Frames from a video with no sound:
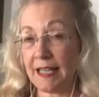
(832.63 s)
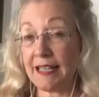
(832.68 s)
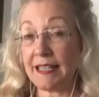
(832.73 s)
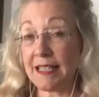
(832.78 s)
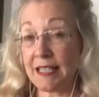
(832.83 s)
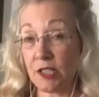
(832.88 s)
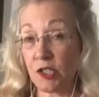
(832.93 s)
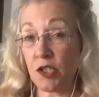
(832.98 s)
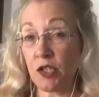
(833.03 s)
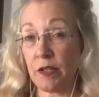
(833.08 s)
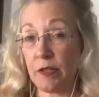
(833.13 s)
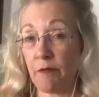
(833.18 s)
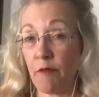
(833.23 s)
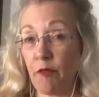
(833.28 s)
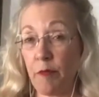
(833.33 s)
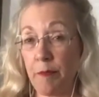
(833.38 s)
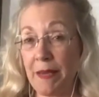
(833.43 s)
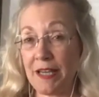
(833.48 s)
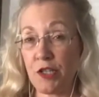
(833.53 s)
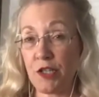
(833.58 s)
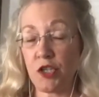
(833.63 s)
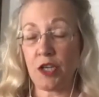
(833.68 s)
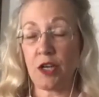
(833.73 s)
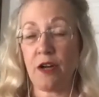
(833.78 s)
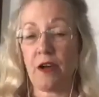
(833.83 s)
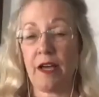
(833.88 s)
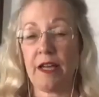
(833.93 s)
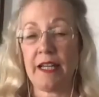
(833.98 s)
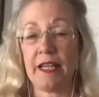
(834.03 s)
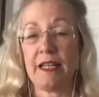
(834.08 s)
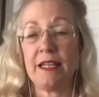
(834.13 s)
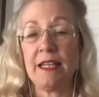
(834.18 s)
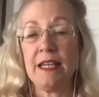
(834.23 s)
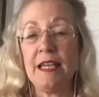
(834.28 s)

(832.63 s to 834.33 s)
additional information on it.